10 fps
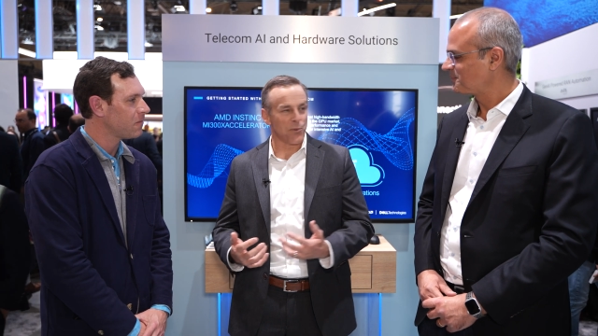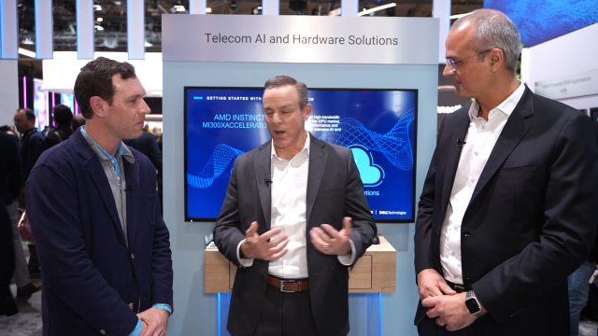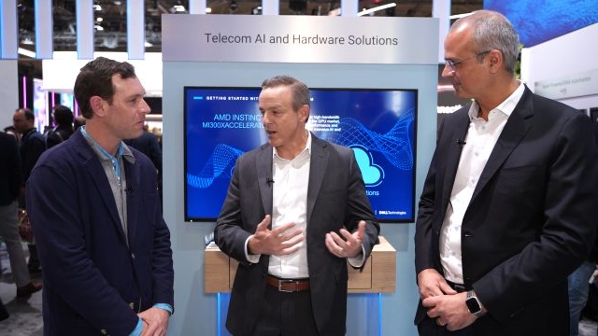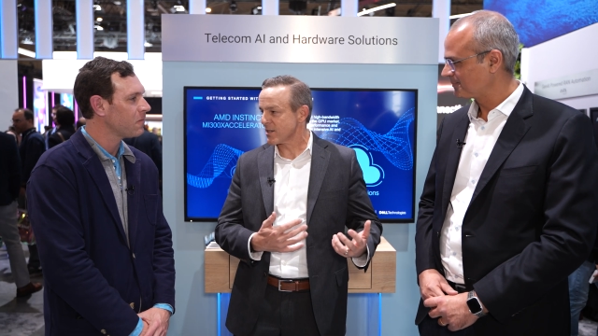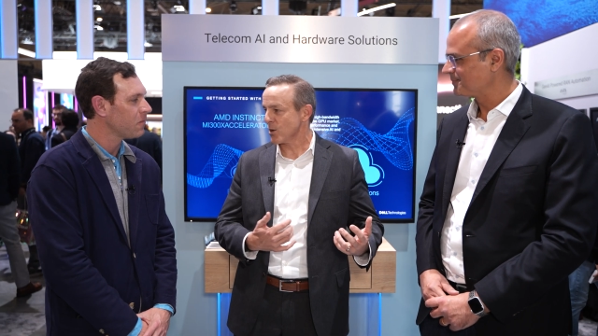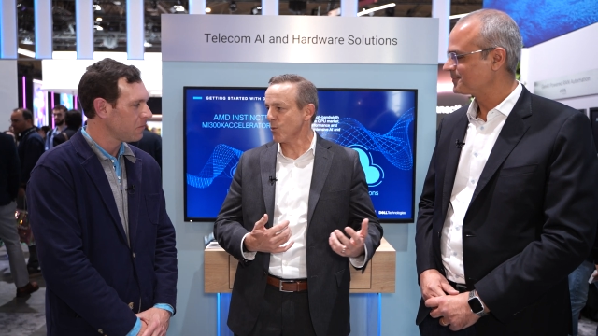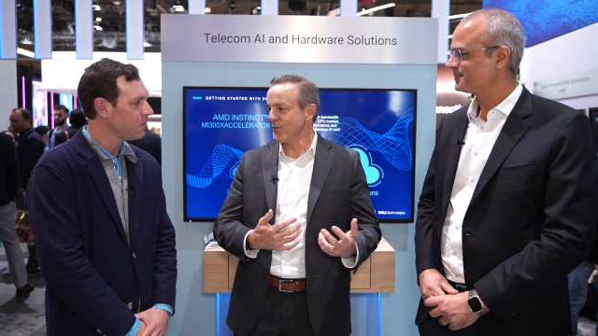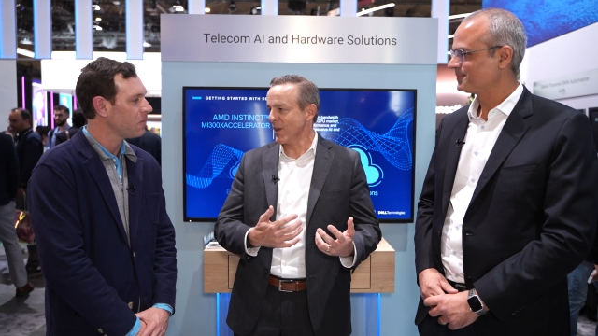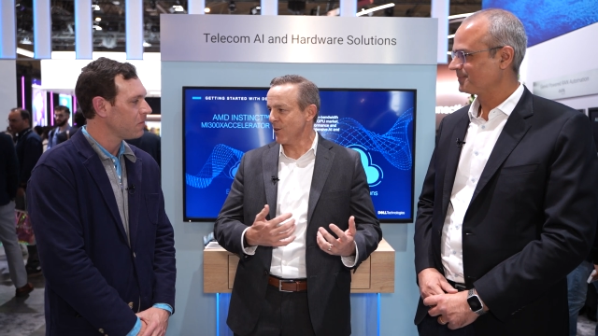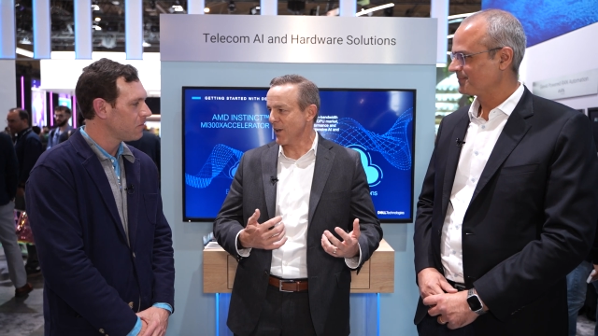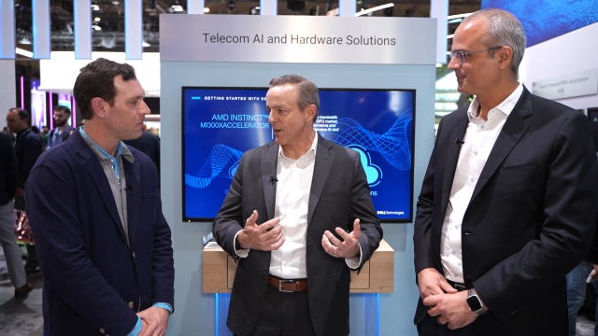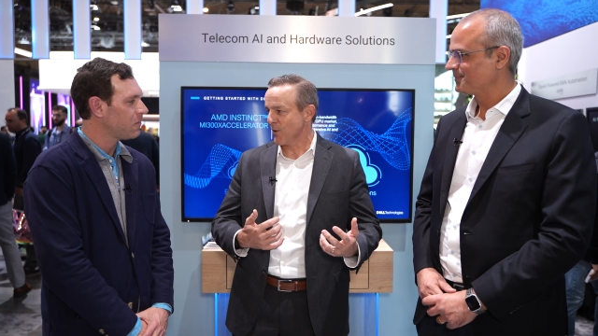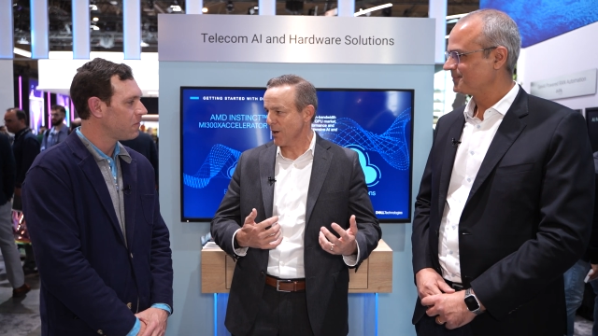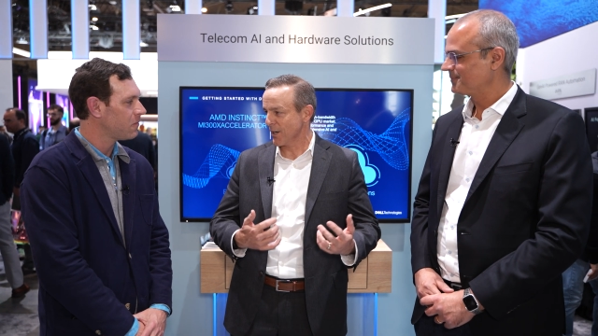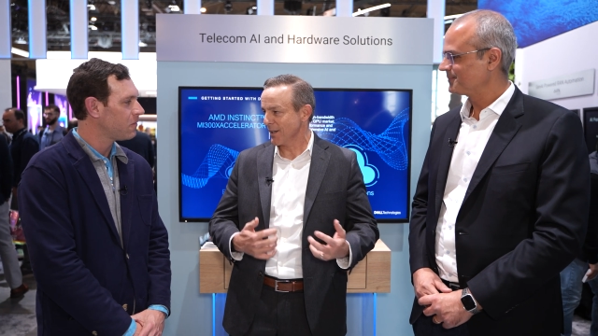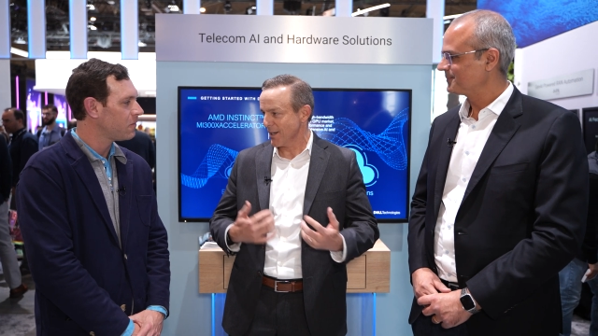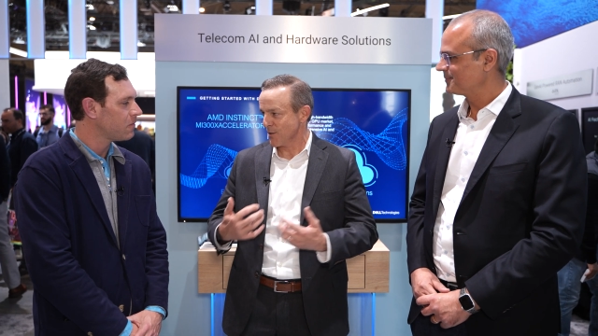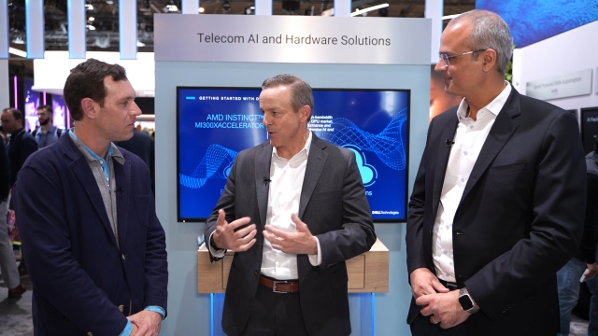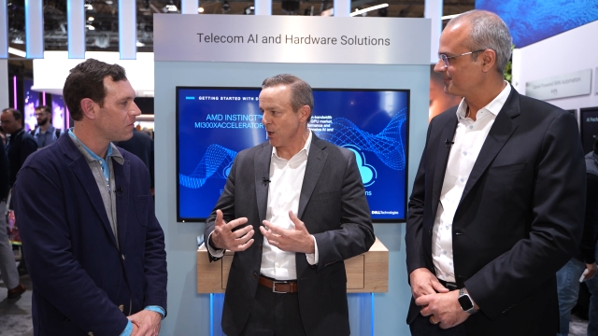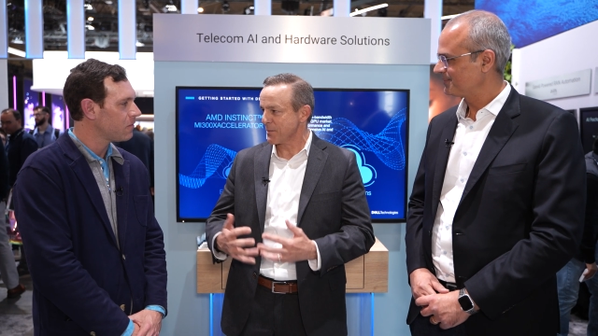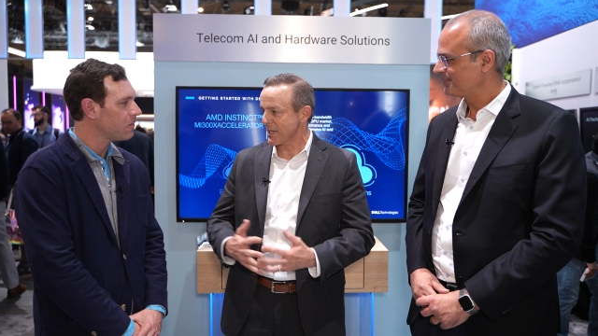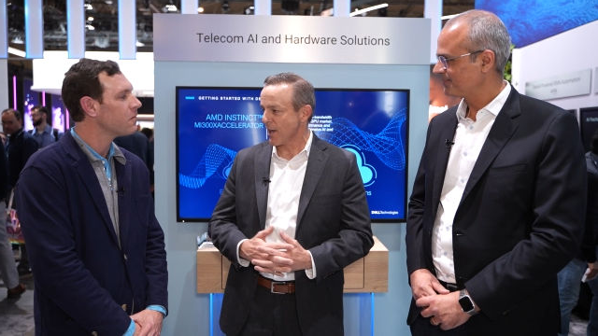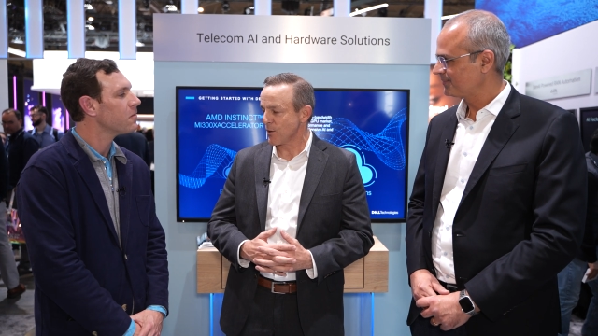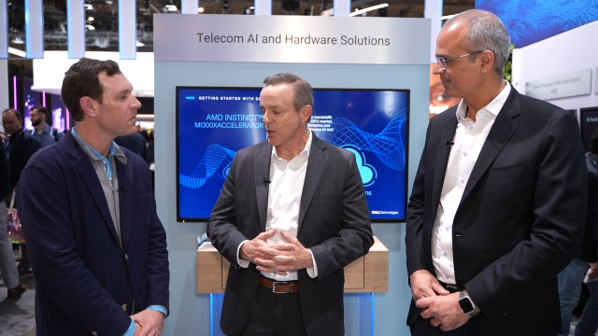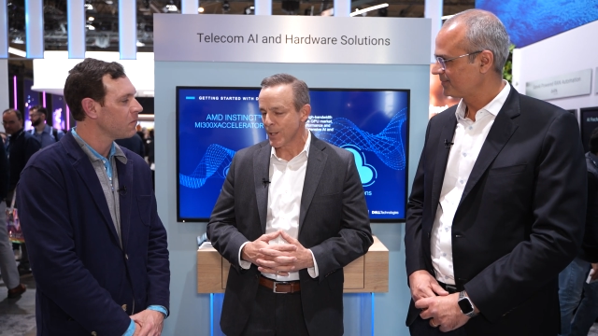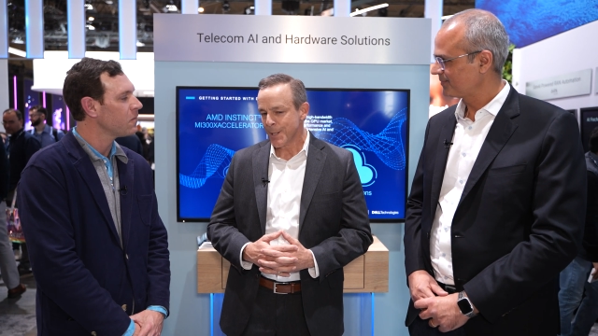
Speaker 1: products that we've innovated on and developed together.